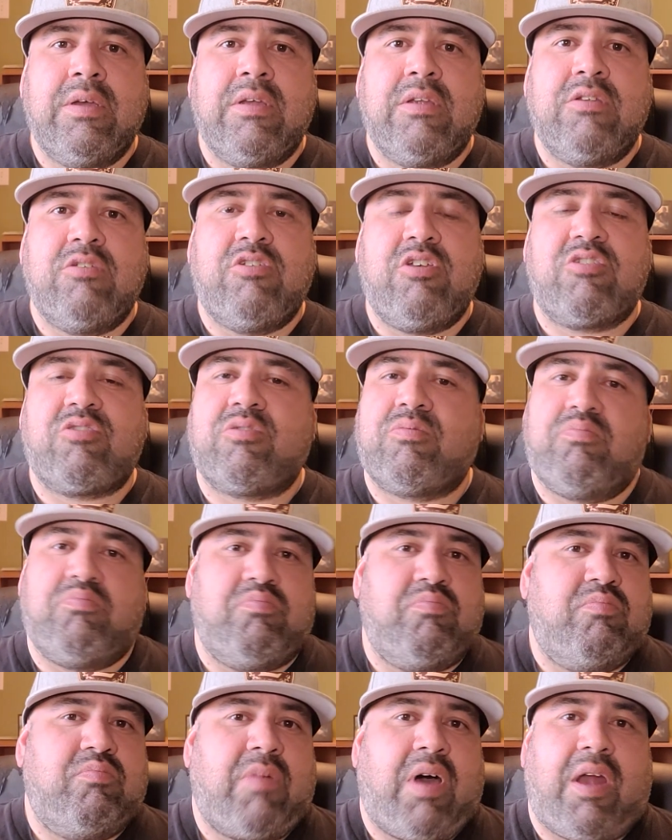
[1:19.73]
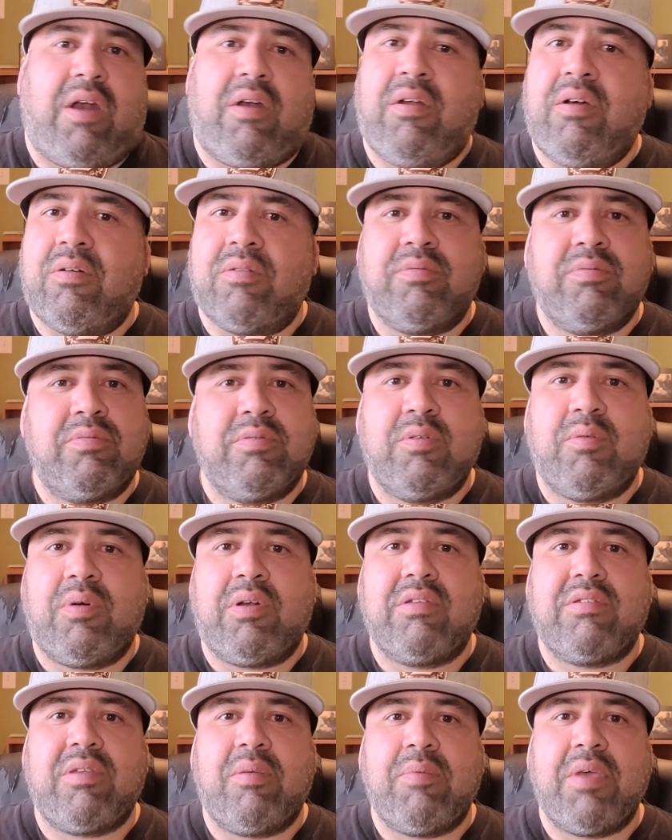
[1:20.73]
just, I don't know, you
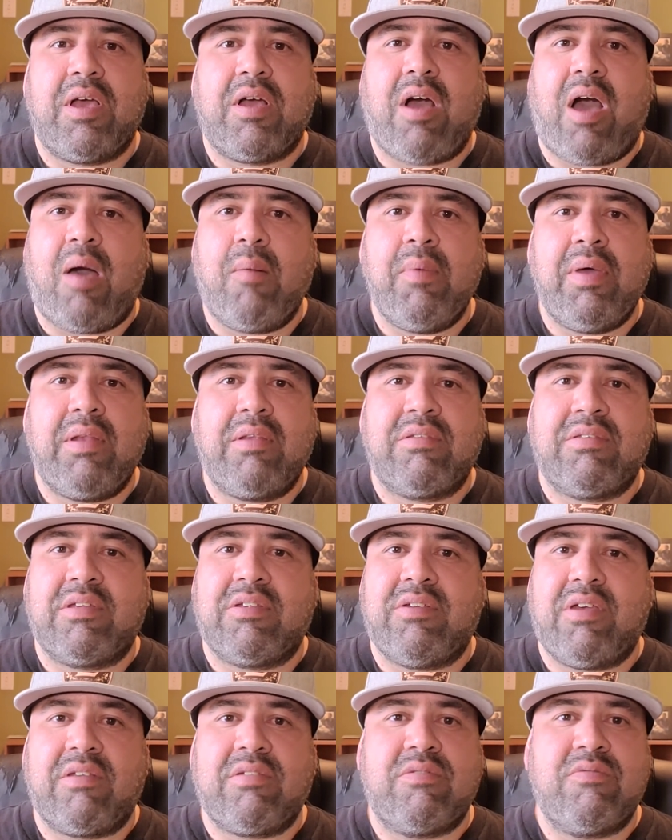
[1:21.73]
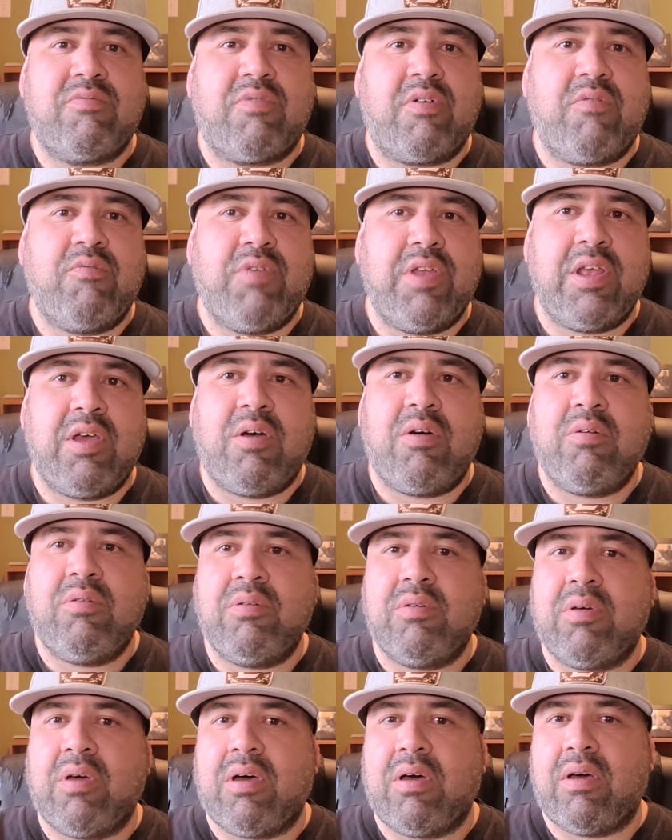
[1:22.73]
want to send me a comment, a suggestion for a
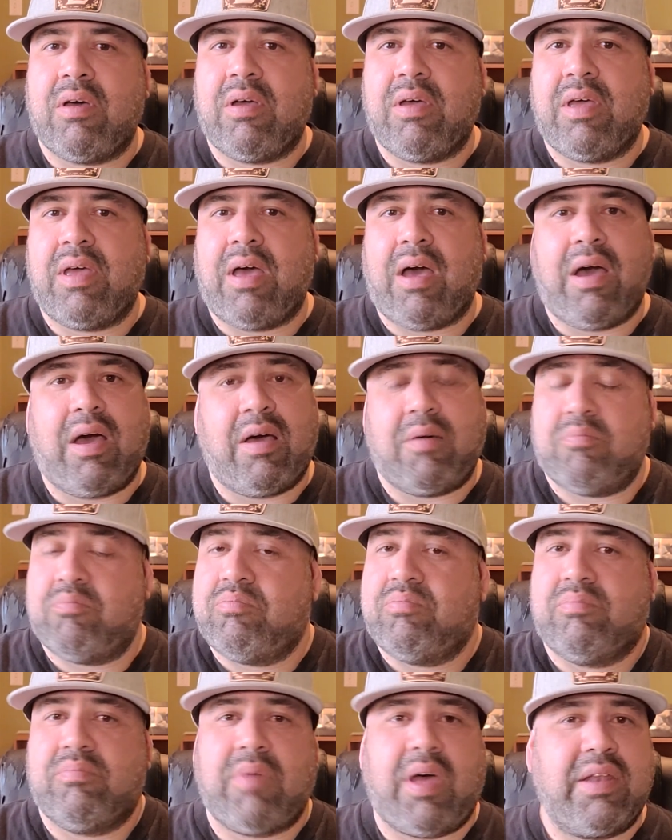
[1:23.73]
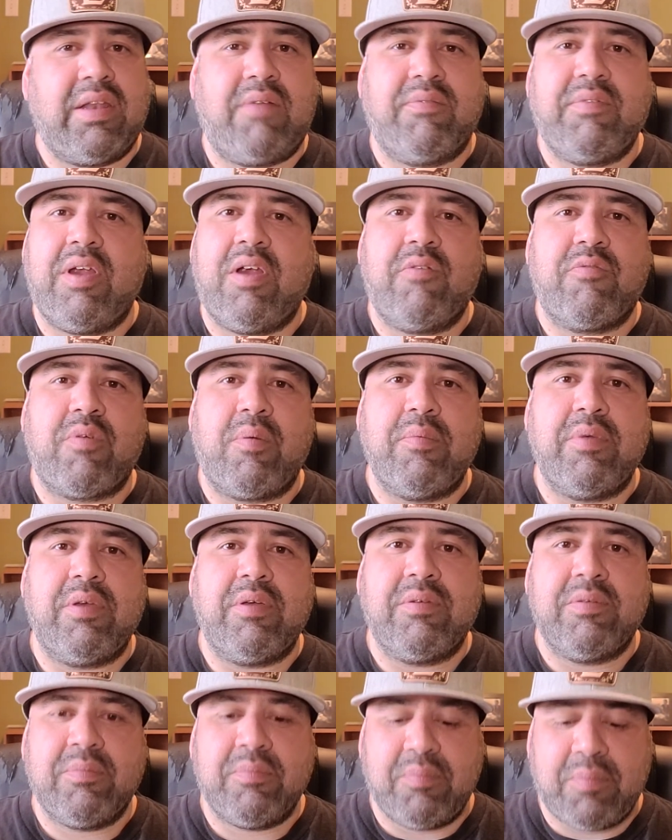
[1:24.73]
video, I'd love to hear from you.
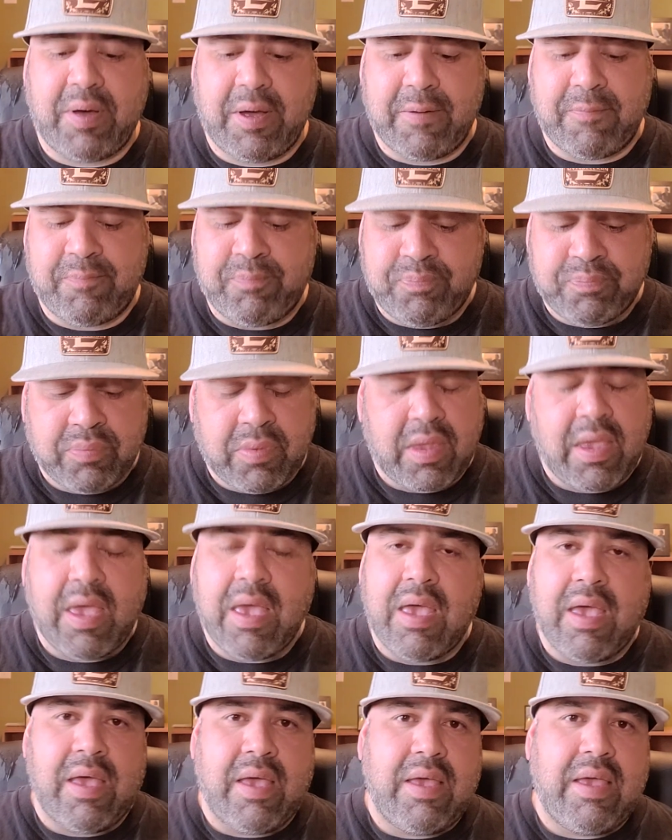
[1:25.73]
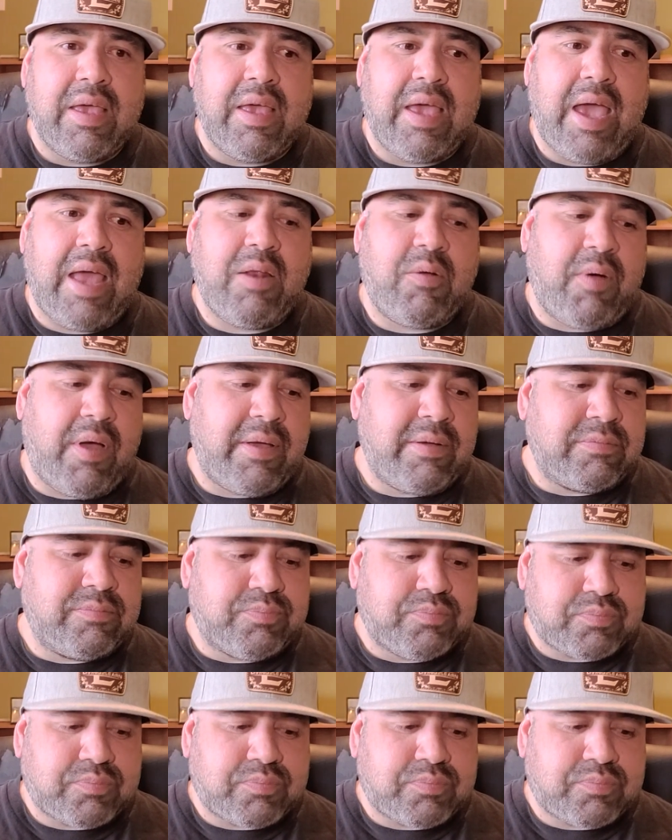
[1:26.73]
But anyway,